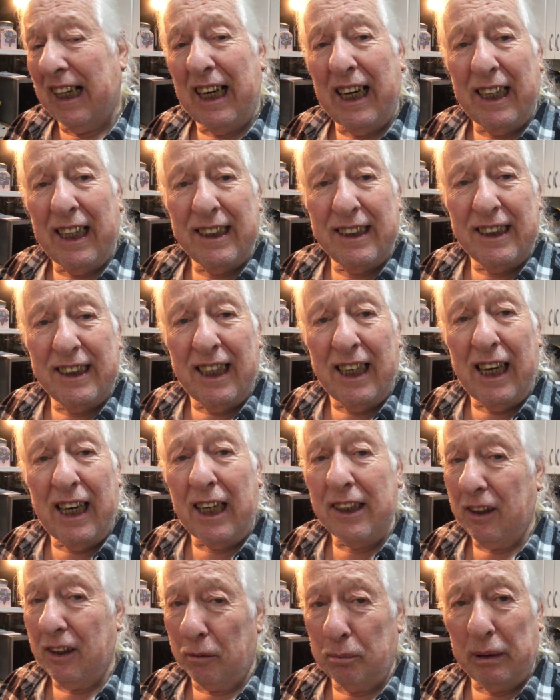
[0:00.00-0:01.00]
And
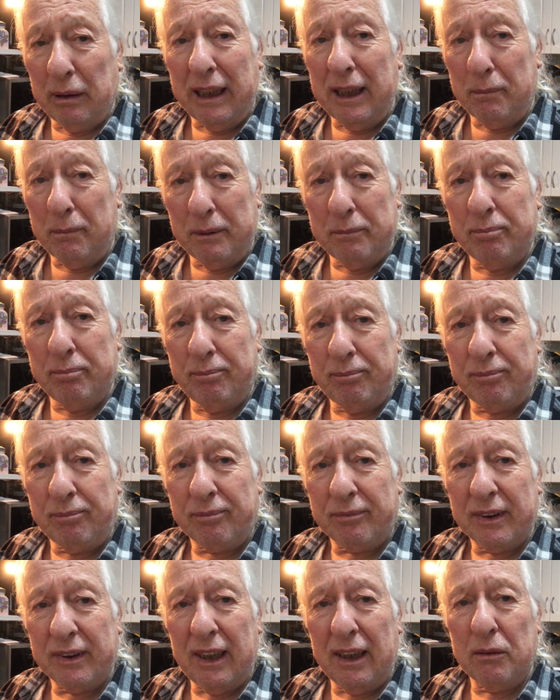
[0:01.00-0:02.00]
I don't blame
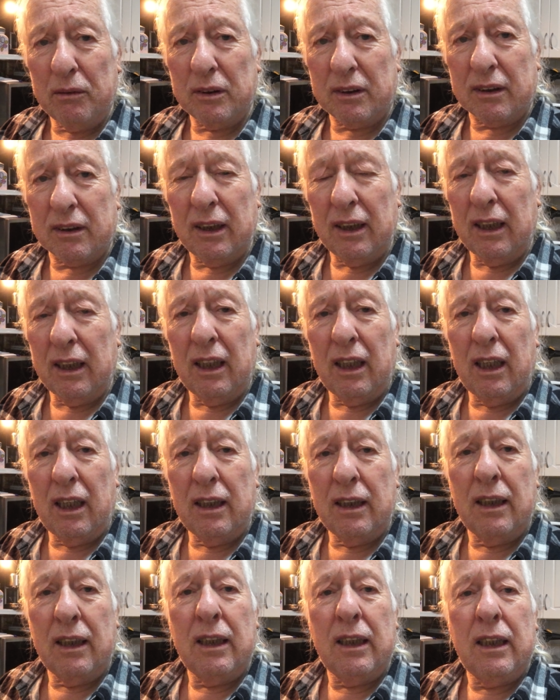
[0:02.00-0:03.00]
him. It was
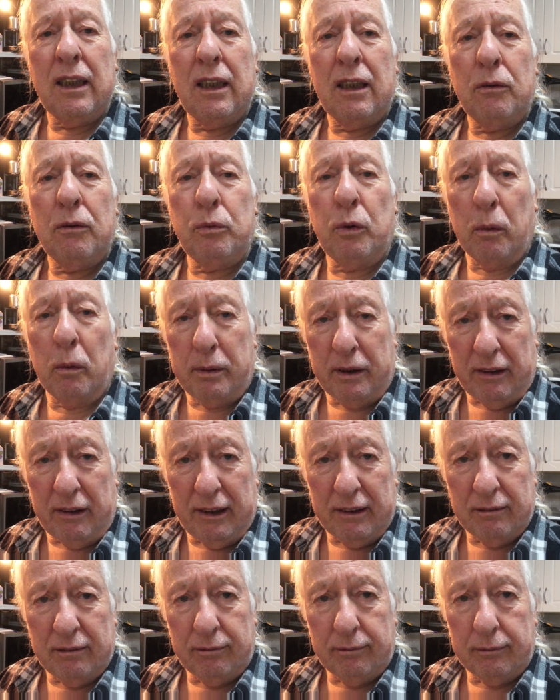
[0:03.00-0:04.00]

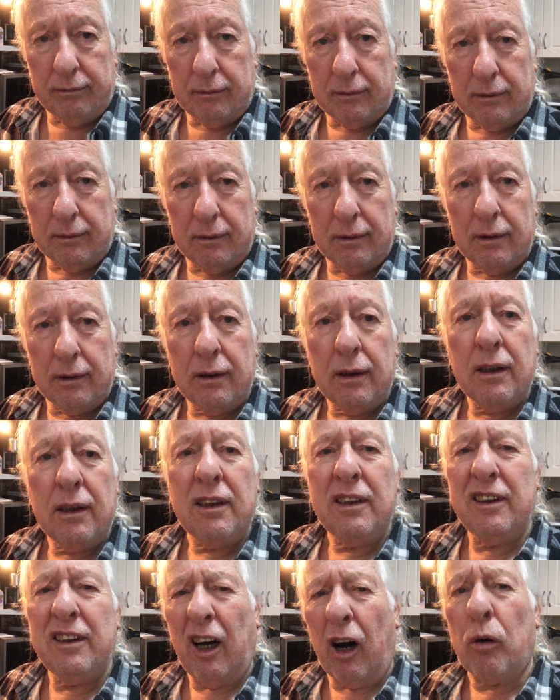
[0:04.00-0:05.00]
rubbery.
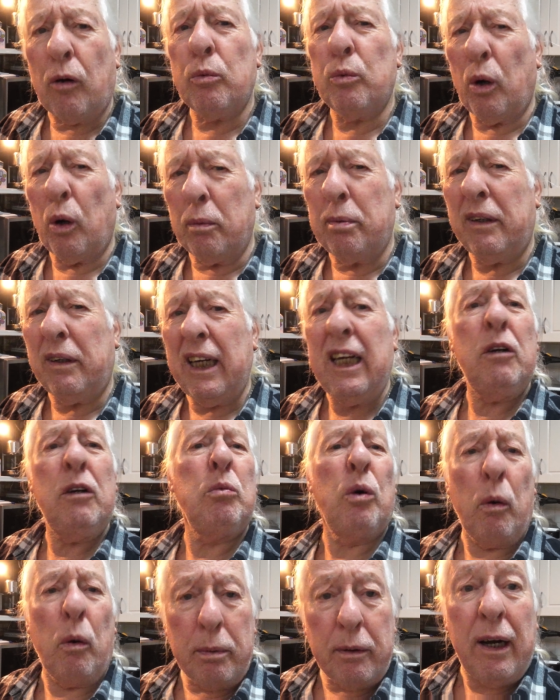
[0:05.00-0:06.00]
Not rubbery,
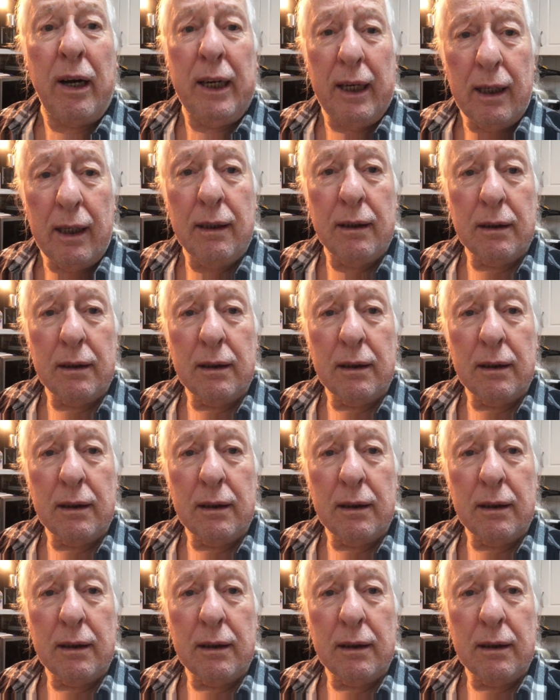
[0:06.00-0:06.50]
rubbery.